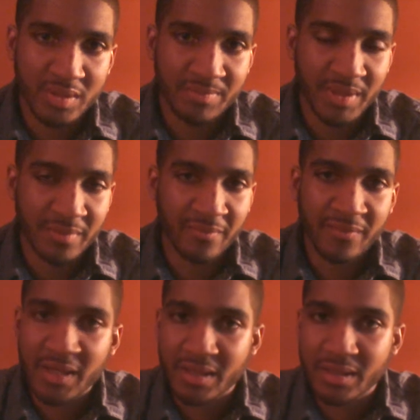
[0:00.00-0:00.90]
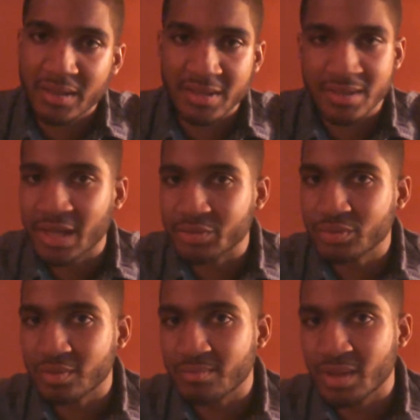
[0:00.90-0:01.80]
is being fake. He's not
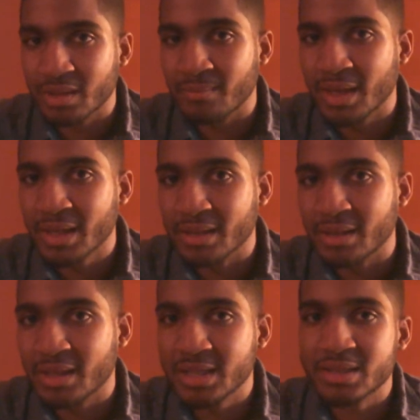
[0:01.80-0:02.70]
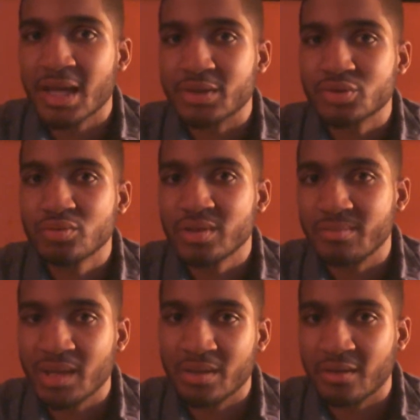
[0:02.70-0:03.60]
truly being a man. He's not truly
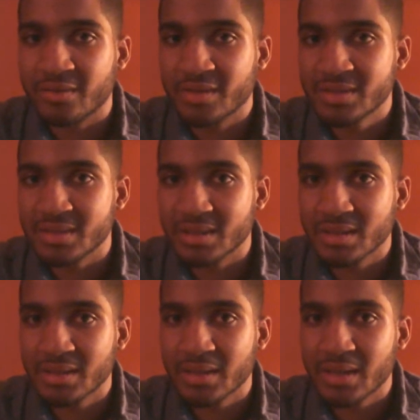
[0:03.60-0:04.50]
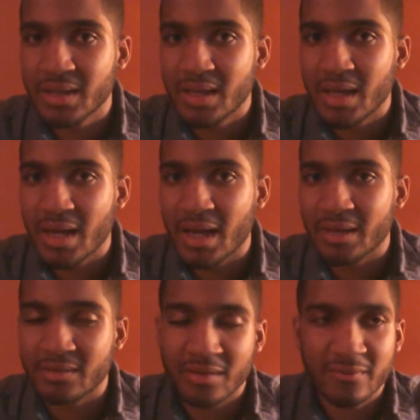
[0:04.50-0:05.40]
being authentic.
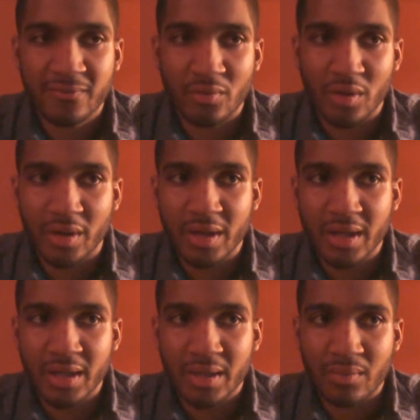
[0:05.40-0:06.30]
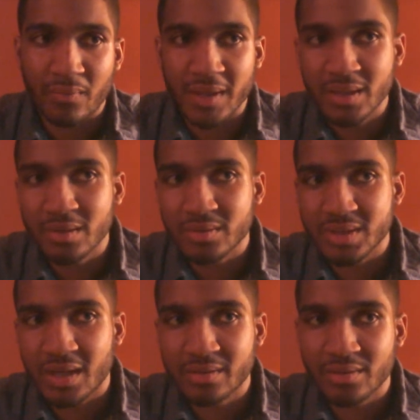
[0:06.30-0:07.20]
And therefore, when he goes
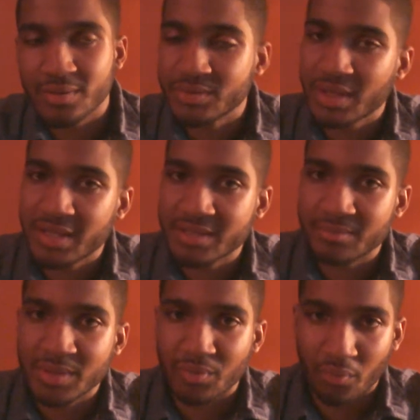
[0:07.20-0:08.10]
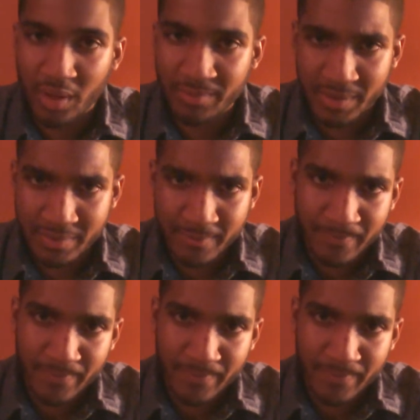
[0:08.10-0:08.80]
out there and tries to meet women,